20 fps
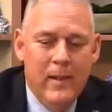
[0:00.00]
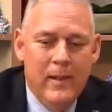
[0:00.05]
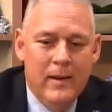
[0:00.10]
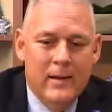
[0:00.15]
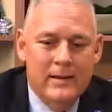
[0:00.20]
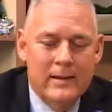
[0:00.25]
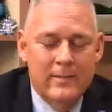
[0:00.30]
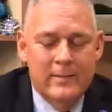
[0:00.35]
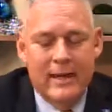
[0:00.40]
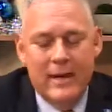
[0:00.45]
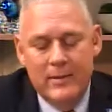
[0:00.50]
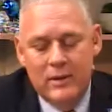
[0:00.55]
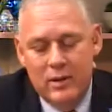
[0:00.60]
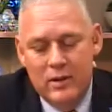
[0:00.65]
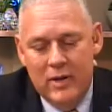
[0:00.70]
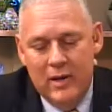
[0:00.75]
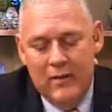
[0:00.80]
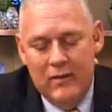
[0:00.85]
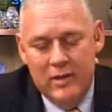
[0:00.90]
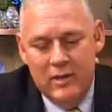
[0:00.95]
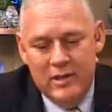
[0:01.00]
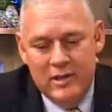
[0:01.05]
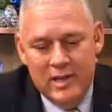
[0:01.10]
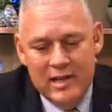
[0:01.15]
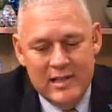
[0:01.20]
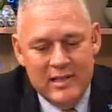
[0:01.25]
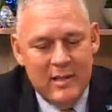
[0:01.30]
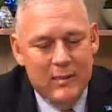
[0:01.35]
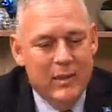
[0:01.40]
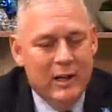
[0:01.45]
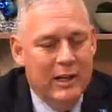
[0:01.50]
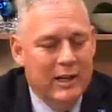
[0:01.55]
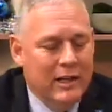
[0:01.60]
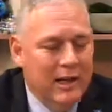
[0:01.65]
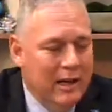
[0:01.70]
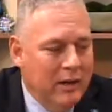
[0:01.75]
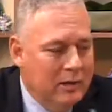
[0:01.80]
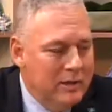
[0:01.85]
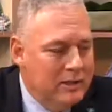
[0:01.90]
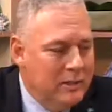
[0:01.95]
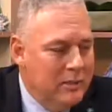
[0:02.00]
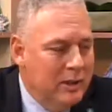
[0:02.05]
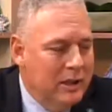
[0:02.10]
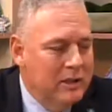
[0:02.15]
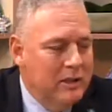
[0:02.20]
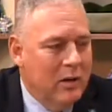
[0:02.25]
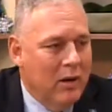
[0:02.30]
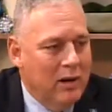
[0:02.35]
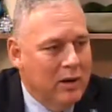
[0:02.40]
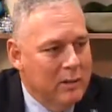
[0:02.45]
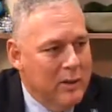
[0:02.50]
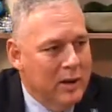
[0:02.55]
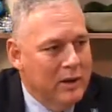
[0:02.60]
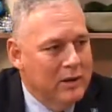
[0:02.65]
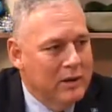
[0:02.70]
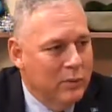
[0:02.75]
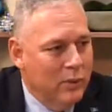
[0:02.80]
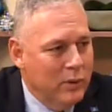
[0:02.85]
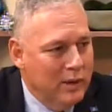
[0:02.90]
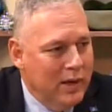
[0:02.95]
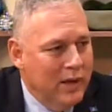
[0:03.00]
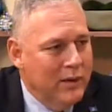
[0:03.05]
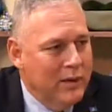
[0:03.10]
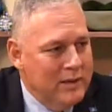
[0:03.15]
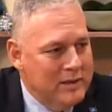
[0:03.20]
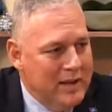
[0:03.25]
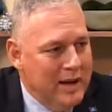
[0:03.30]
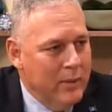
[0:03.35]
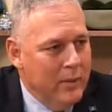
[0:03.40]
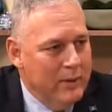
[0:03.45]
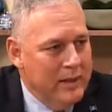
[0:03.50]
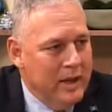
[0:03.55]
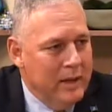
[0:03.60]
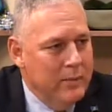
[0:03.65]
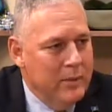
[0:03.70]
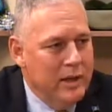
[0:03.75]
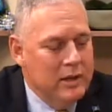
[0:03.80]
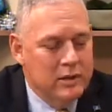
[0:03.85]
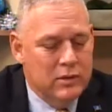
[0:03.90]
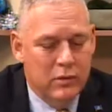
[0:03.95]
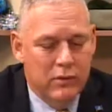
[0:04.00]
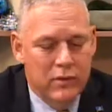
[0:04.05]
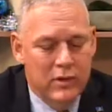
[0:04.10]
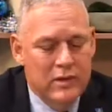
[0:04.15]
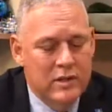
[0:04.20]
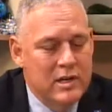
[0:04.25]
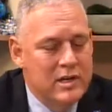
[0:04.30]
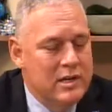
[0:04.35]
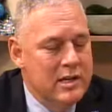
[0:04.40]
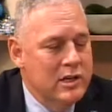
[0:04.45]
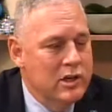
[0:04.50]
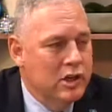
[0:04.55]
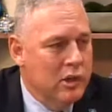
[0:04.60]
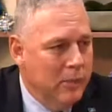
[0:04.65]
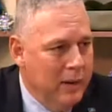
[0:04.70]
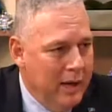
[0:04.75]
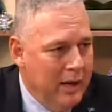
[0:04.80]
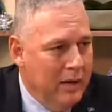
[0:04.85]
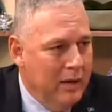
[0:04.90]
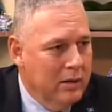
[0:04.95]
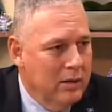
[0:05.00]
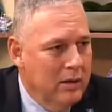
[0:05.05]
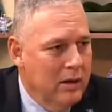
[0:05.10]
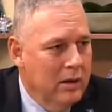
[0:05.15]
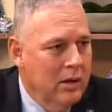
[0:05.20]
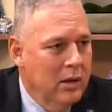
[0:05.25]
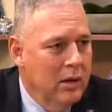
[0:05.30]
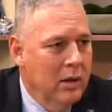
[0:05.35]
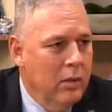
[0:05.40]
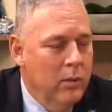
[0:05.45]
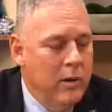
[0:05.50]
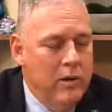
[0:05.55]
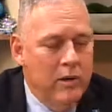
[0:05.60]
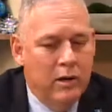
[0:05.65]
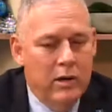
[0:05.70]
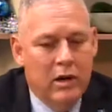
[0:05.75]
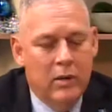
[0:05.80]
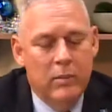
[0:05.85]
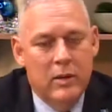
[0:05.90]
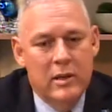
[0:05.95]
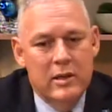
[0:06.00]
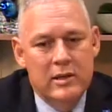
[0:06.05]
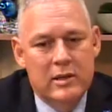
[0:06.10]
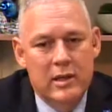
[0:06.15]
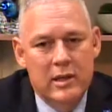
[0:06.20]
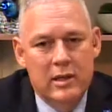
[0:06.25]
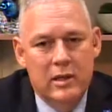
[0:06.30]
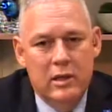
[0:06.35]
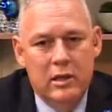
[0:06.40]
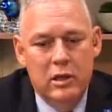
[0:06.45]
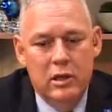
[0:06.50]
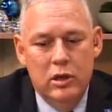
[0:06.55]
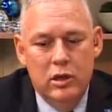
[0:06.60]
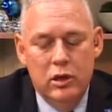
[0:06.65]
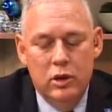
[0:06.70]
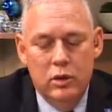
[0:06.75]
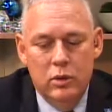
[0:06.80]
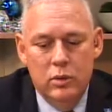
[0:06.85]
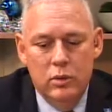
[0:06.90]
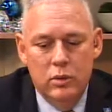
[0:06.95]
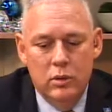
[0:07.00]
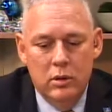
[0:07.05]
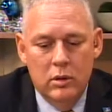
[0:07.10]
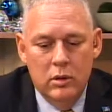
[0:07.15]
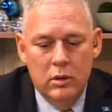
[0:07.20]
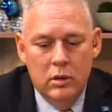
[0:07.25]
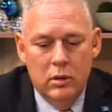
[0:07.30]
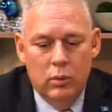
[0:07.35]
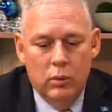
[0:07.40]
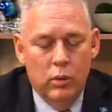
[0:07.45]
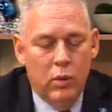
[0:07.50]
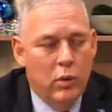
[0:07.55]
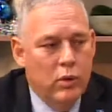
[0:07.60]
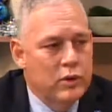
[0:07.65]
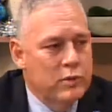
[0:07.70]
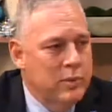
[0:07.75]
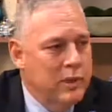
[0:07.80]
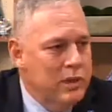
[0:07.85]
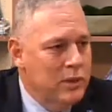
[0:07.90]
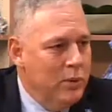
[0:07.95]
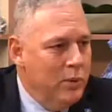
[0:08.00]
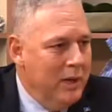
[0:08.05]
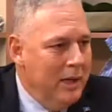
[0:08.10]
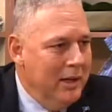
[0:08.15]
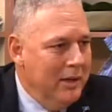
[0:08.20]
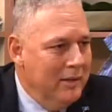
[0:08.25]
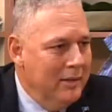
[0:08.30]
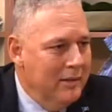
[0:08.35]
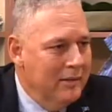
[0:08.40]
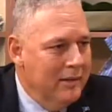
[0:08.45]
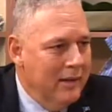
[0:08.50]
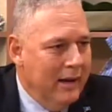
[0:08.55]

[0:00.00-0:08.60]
sometimes you have to see something and hear somebody talk about it to really understand what that means. So for instance, in Jamaica, when the government did the new roads between